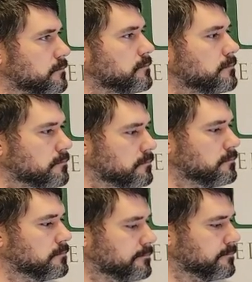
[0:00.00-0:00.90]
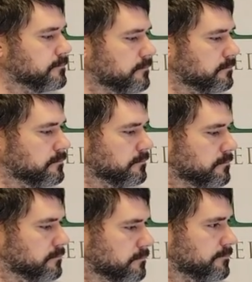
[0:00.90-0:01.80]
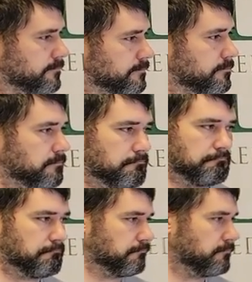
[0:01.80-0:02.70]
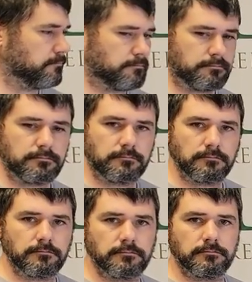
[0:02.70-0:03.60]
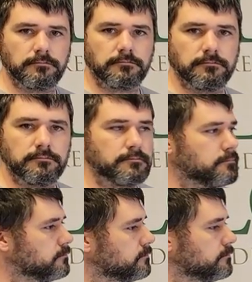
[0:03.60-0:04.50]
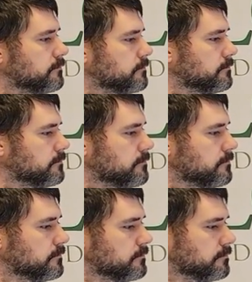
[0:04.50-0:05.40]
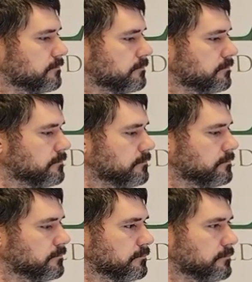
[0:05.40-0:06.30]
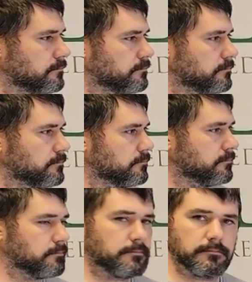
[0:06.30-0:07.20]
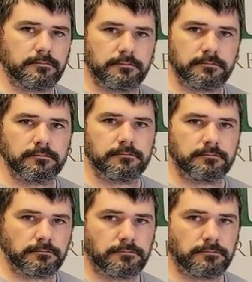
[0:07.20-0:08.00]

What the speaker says: No words are spoken by the person on screen.